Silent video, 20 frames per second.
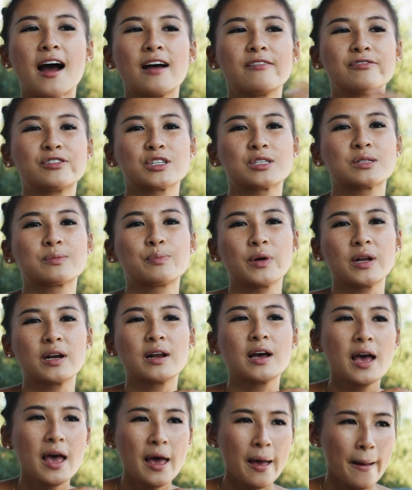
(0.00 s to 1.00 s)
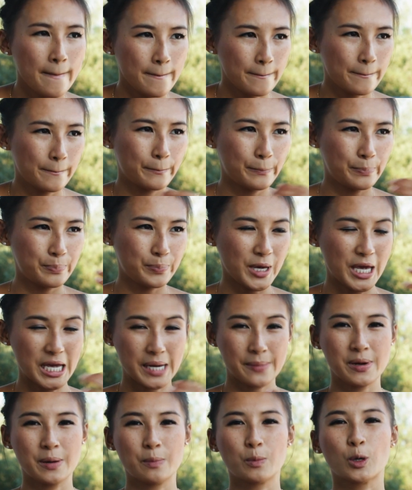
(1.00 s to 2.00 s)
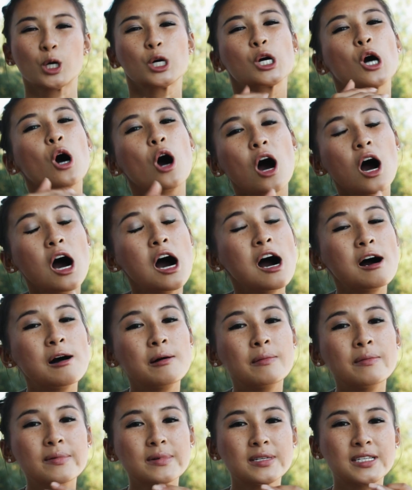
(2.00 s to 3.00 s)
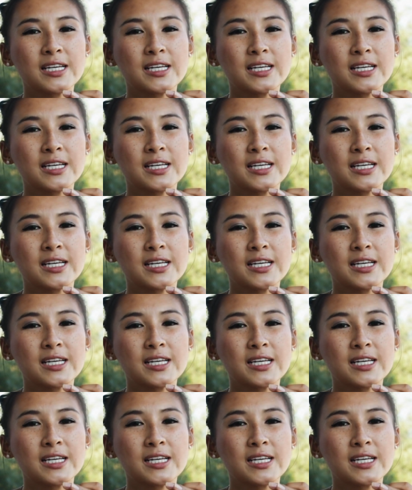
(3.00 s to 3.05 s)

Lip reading: I've just been being a bit more calm,